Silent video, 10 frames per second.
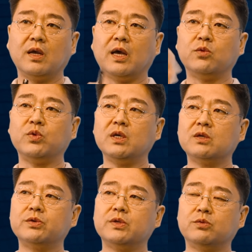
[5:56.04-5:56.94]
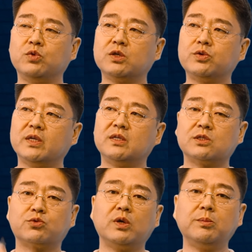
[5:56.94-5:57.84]
and we create this
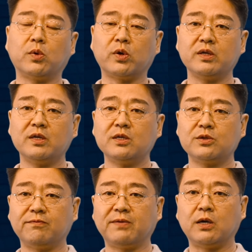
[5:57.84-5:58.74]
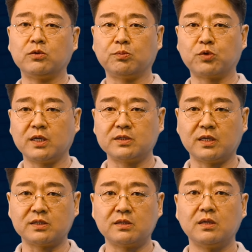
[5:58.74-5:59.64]
Scrum Board to follow the
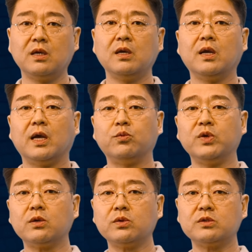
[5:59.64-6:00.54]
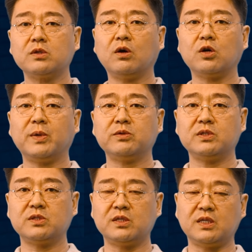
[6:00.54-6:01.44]
process. And we are going to talk about
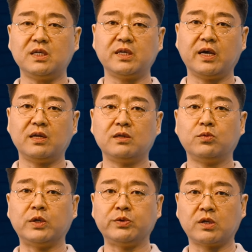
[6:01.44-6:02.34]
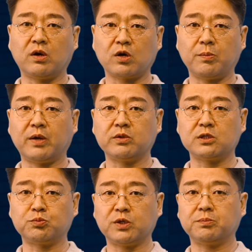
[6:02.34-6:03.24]
this in detail when we talk about the
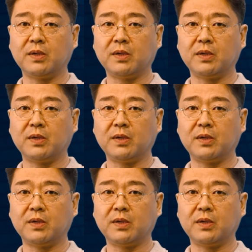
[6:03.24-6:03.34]
sprint